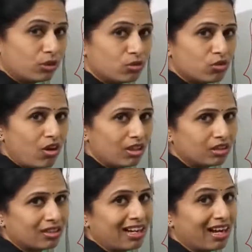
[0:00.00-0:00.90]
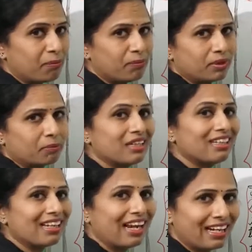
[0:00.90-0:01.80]
do not
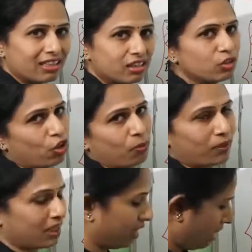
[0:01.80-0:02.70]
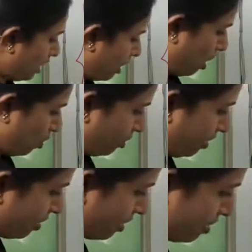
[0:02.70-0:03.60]
abruptly end the topic. Now
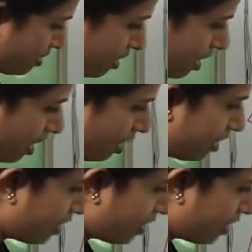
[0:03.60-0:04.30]
this is a